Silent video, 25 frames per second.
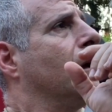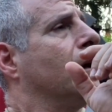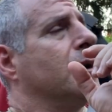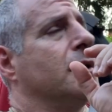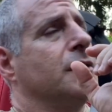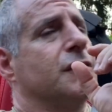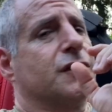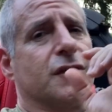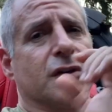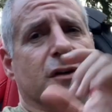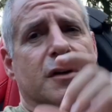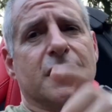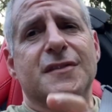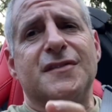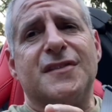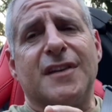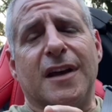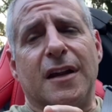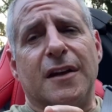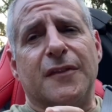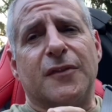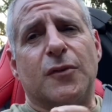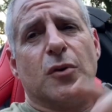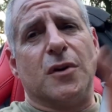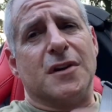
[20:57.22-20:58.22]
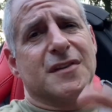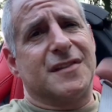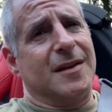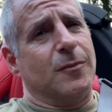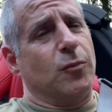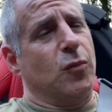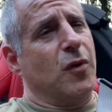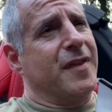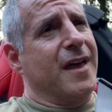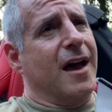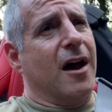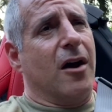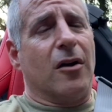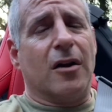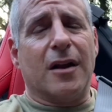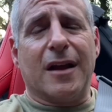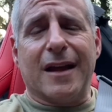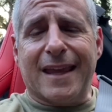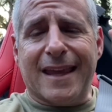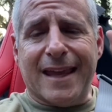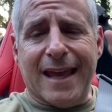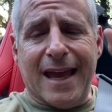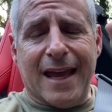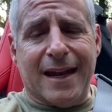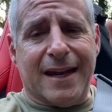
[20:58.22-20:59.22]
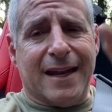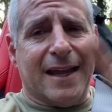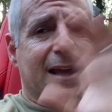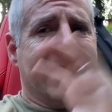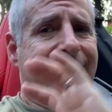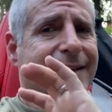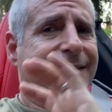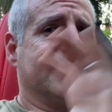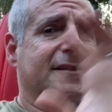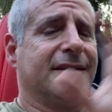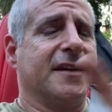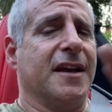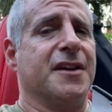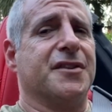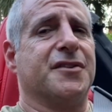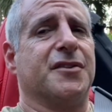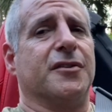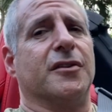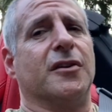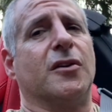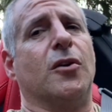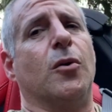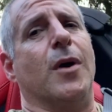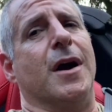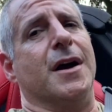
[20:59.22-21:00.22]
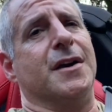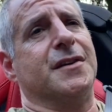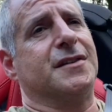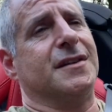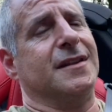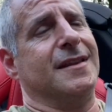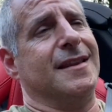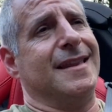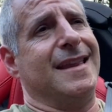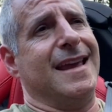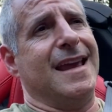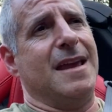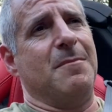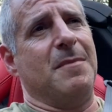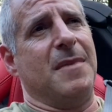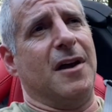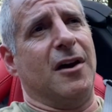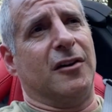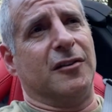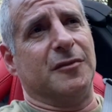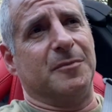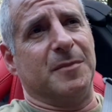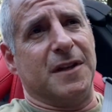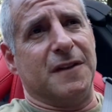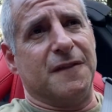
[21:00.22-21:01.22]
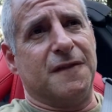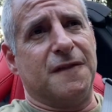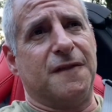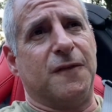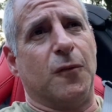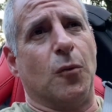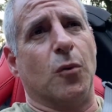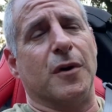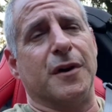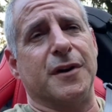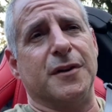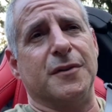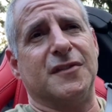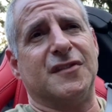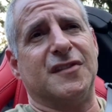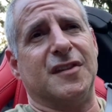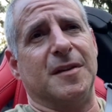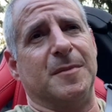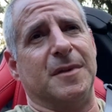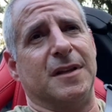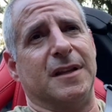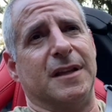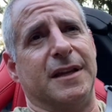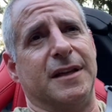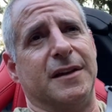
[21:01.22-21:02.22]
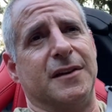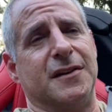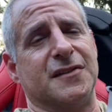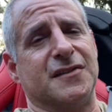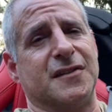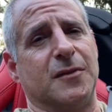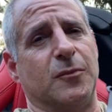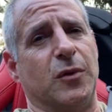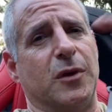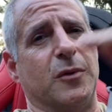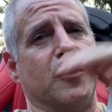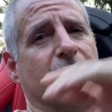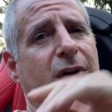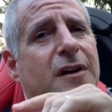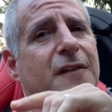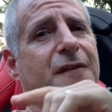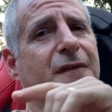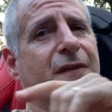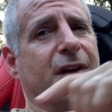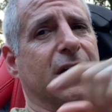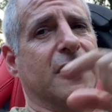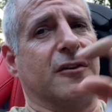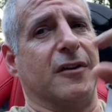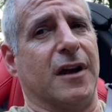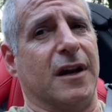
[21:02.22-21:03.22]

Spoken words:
Turns out, of course, and without, again, a hesitation or a question, they mailed me 4 new simulators, and we were going to figure out